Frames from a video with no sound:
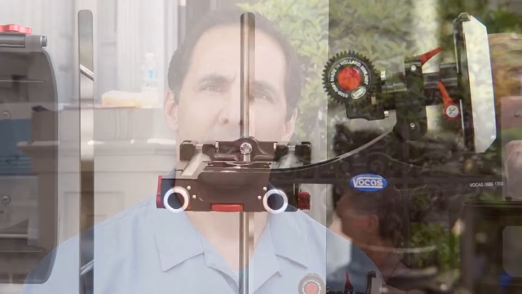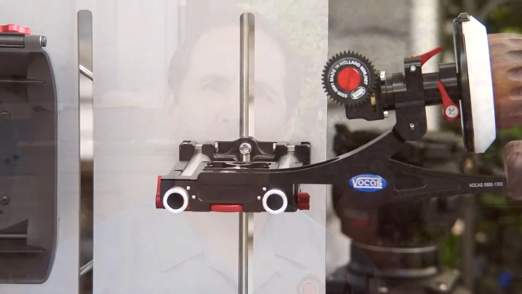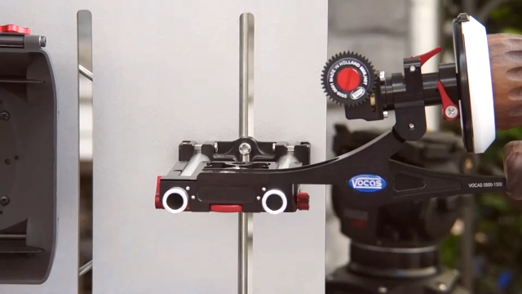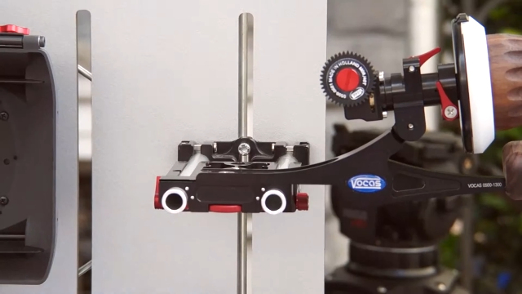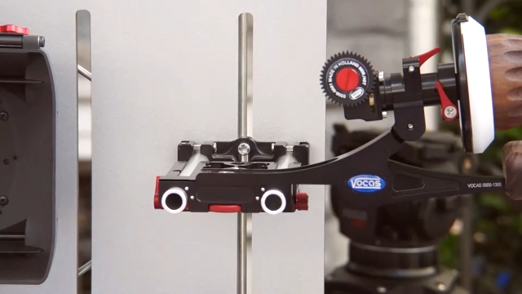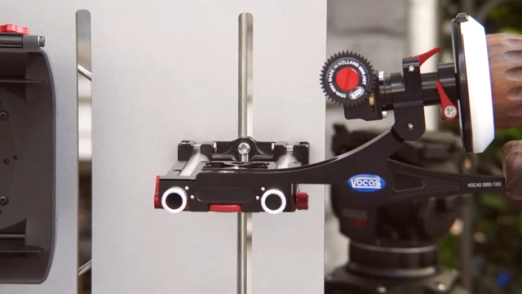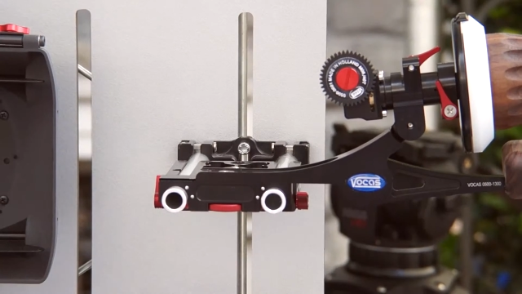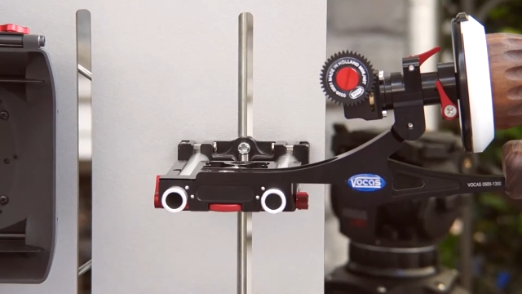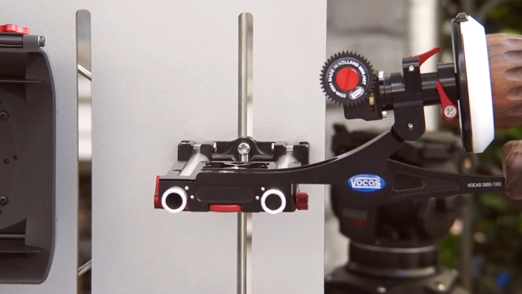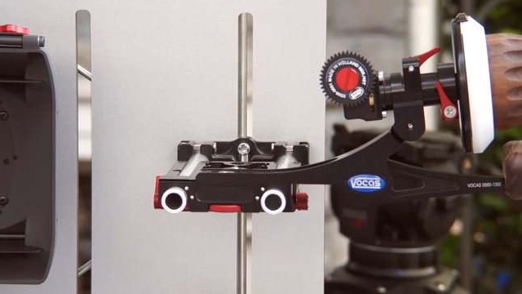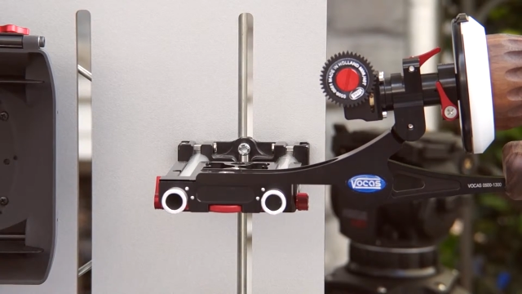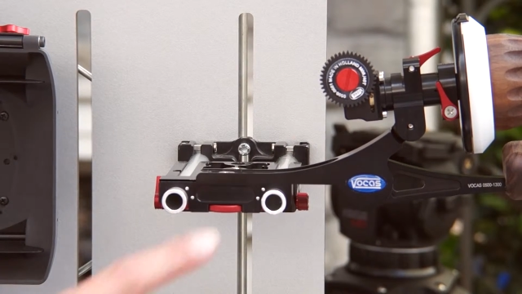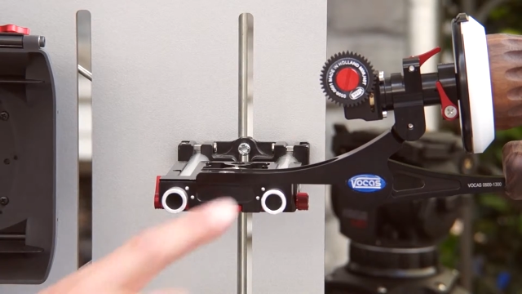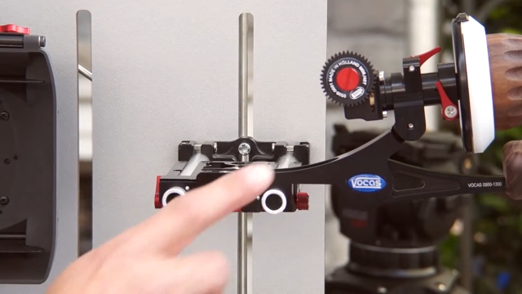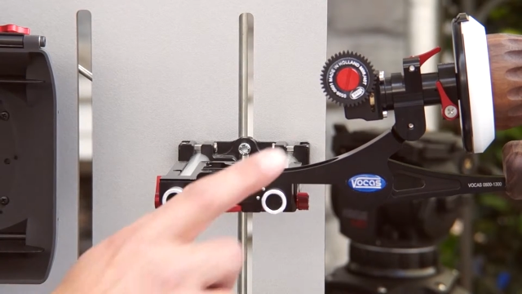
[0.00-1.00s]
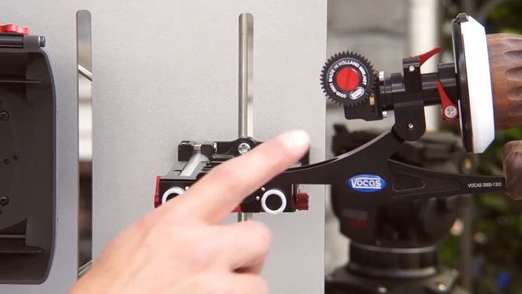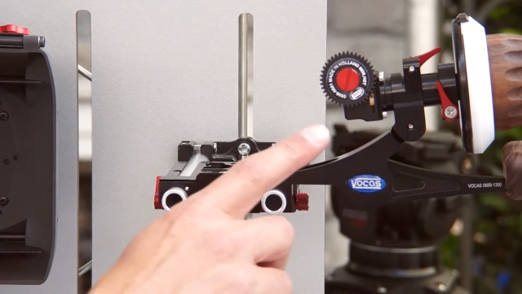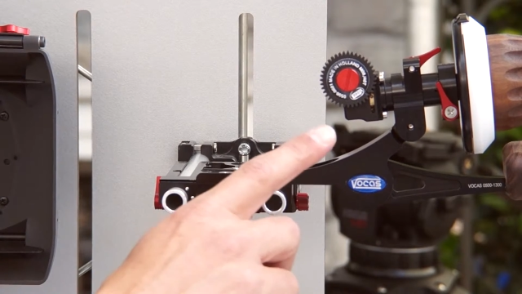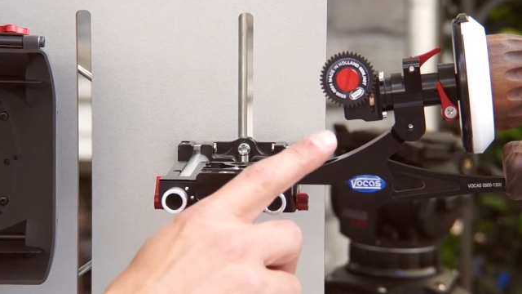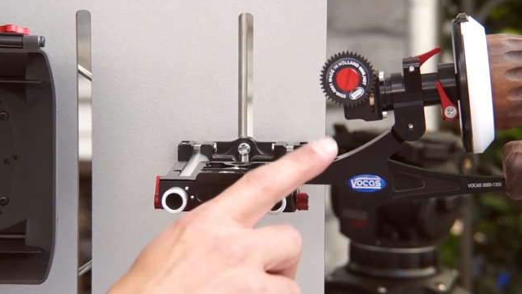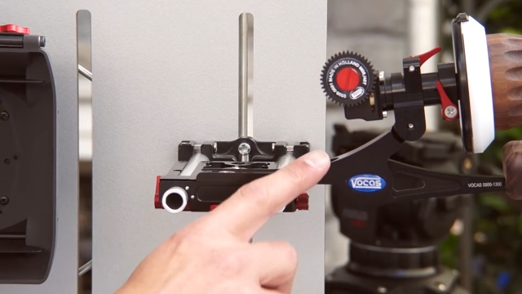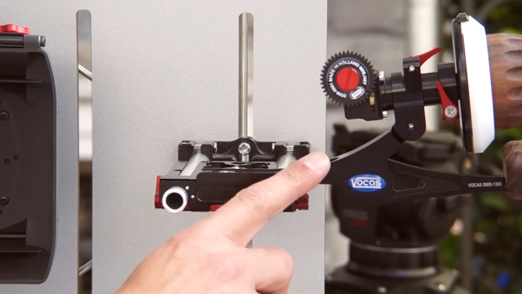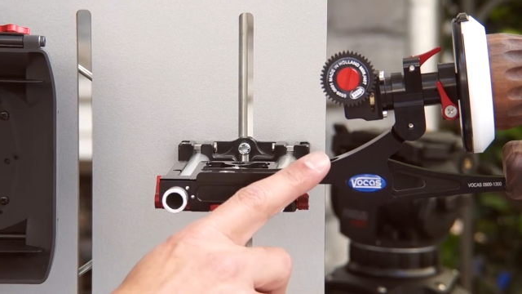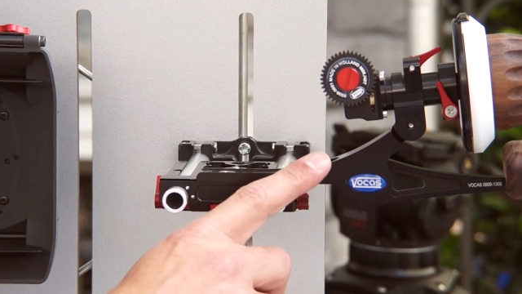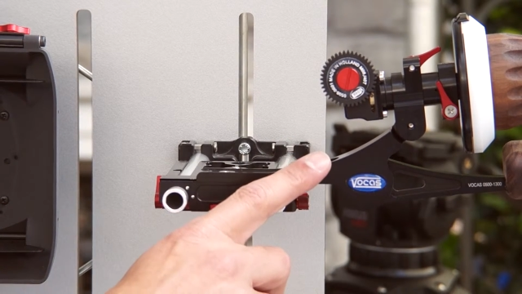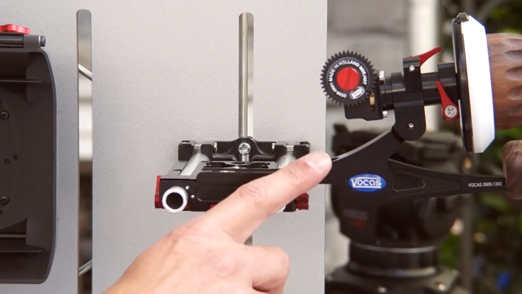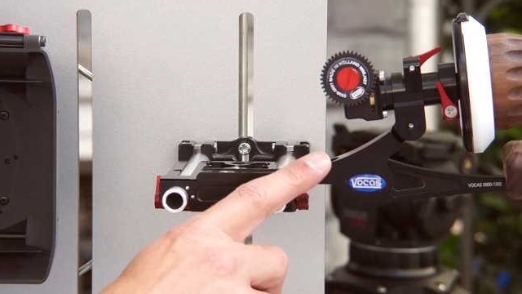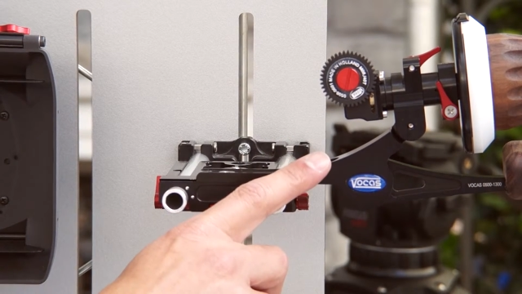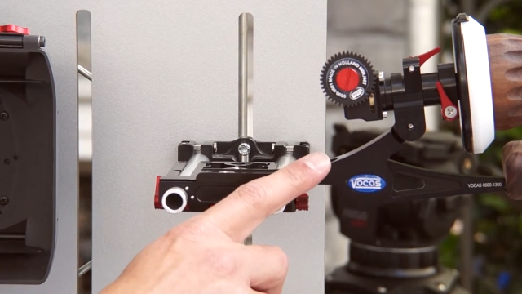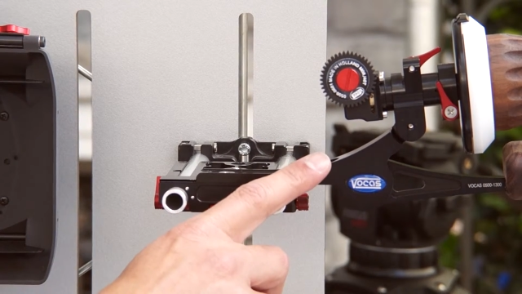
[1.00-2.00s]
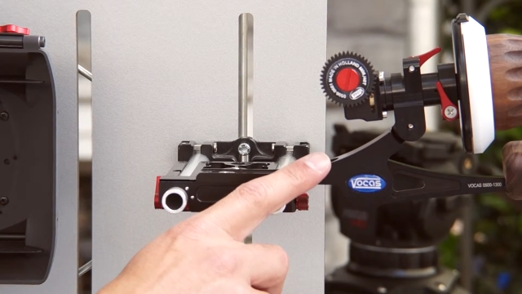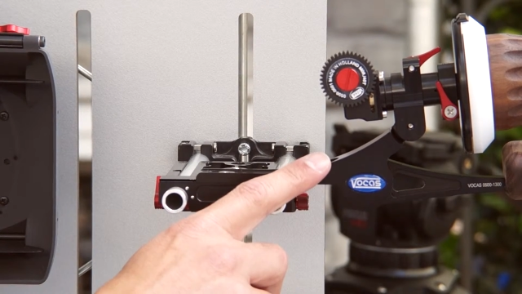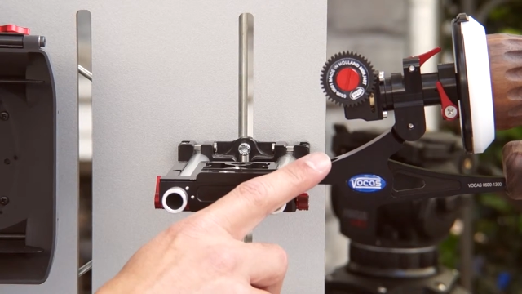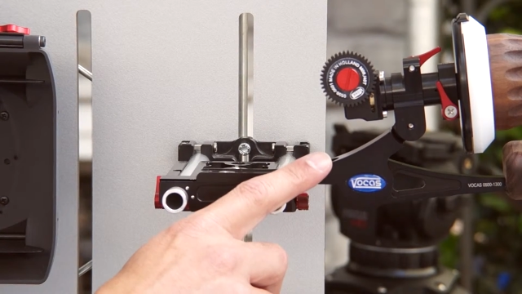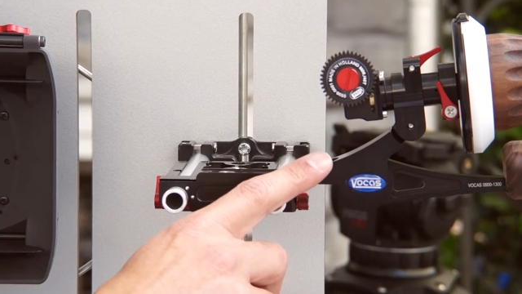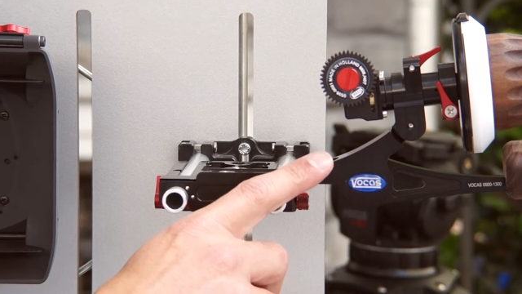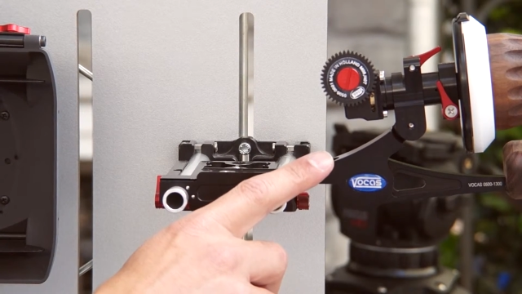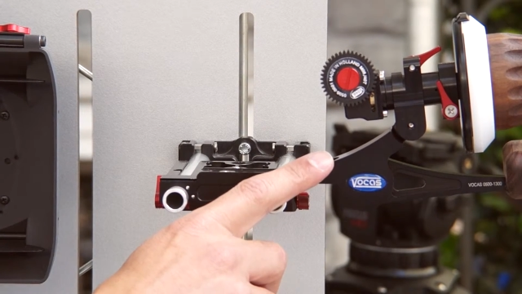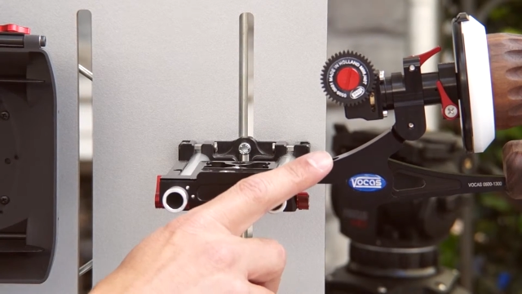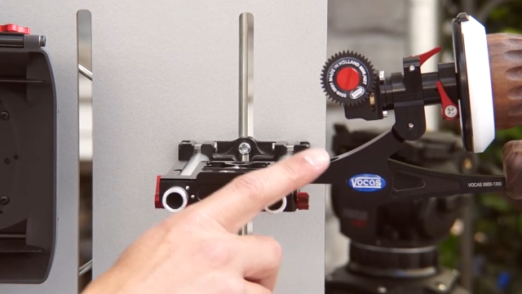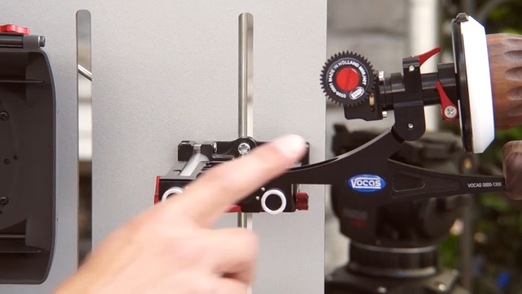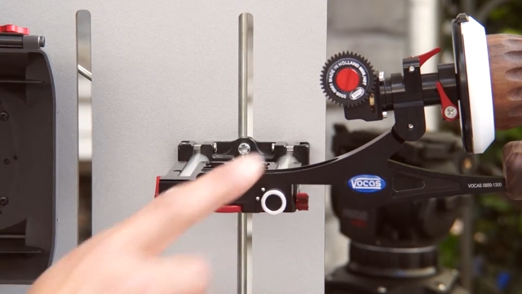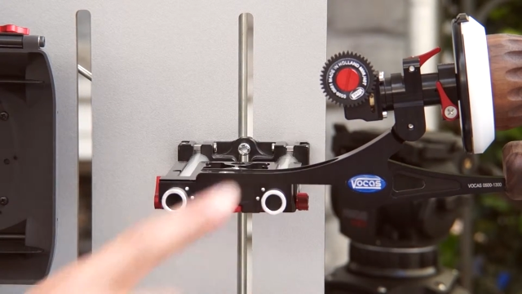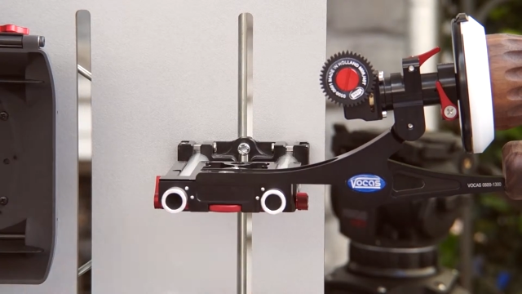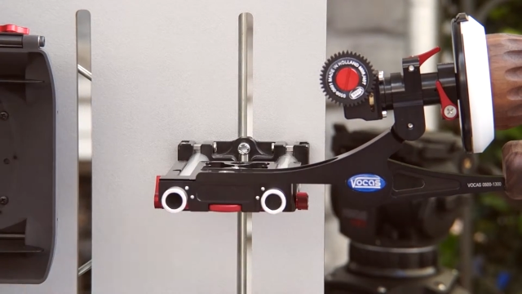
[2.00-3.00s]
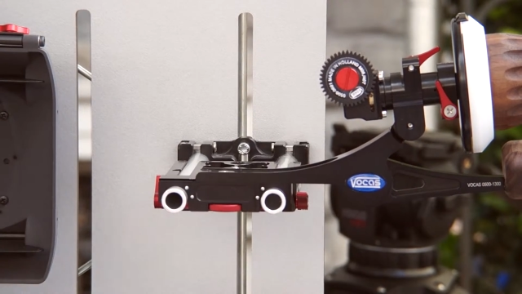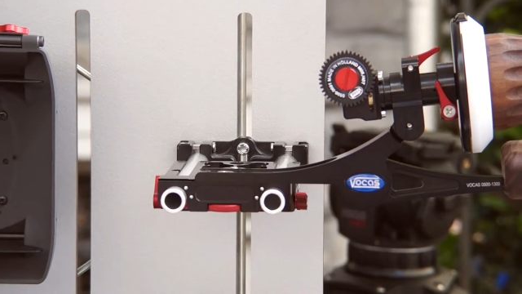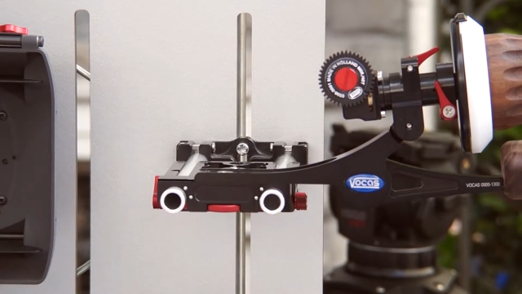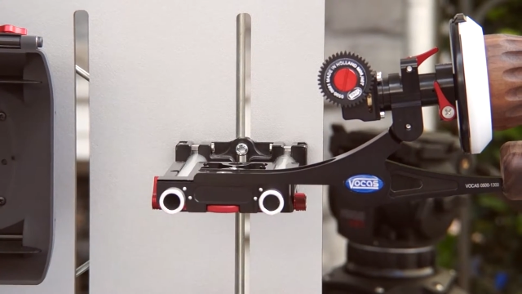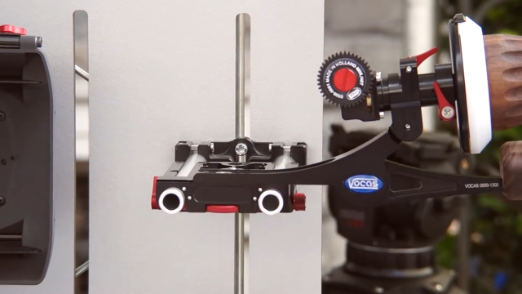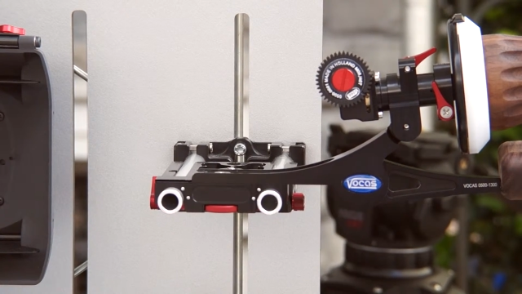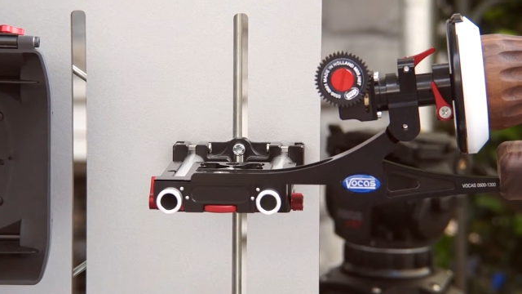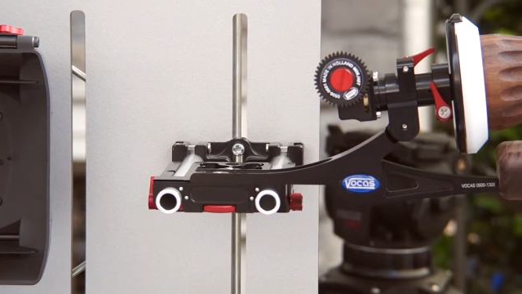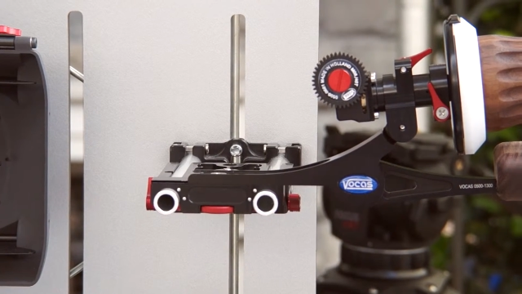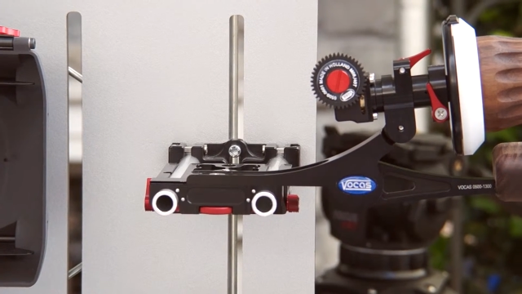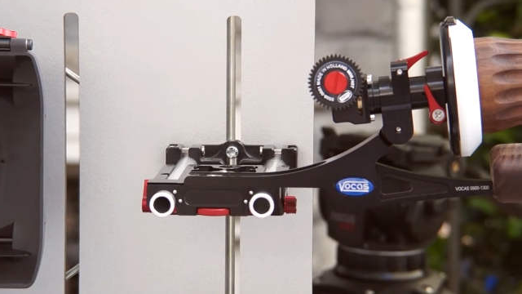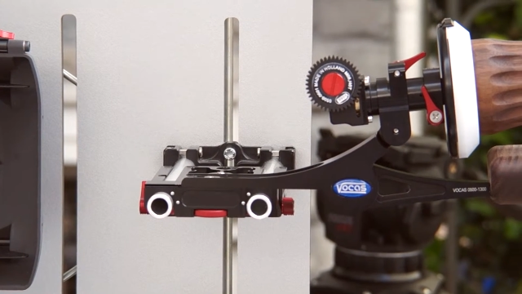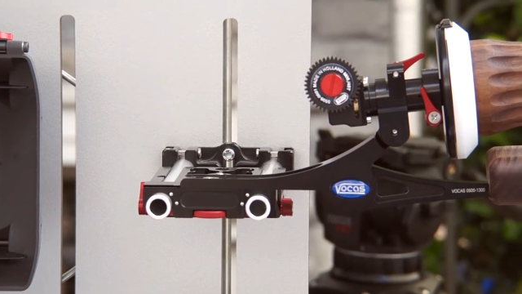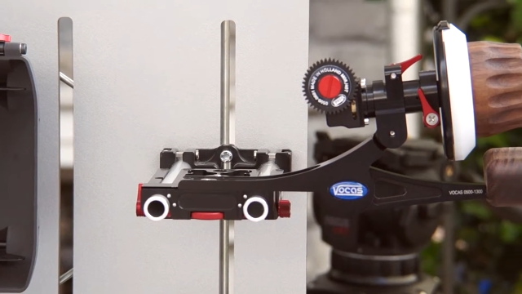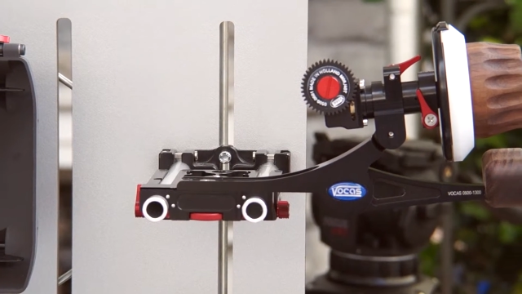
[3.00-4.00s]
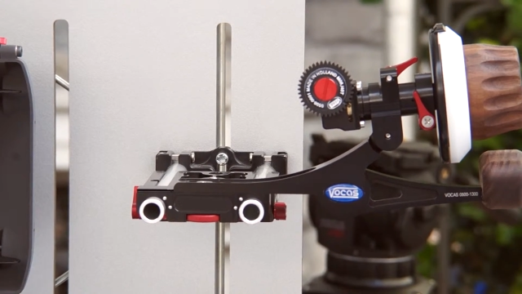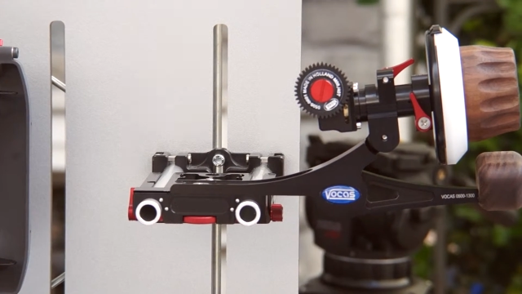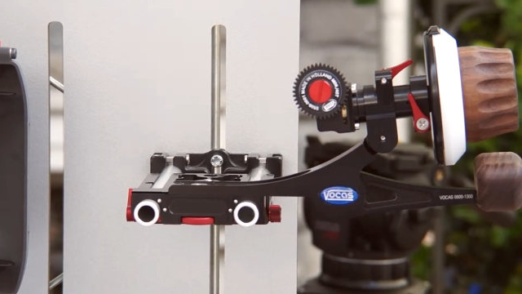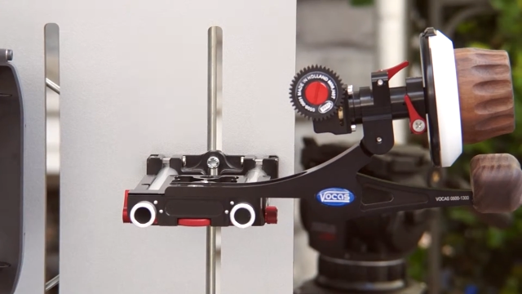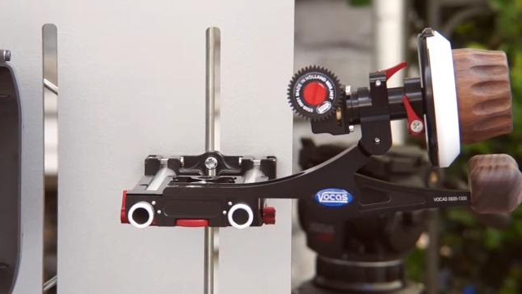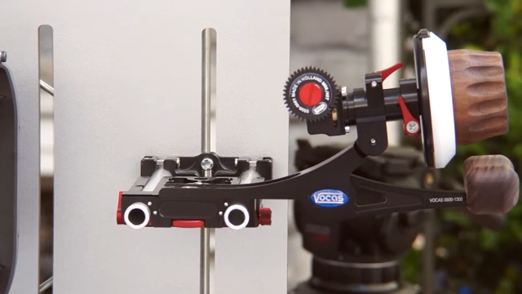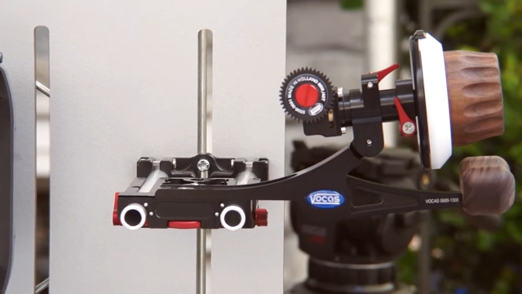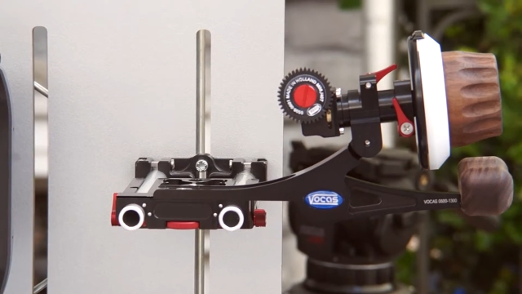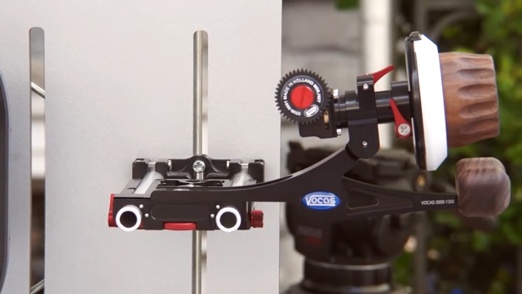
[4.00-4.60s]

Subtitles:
Nobody's mouth can be seen.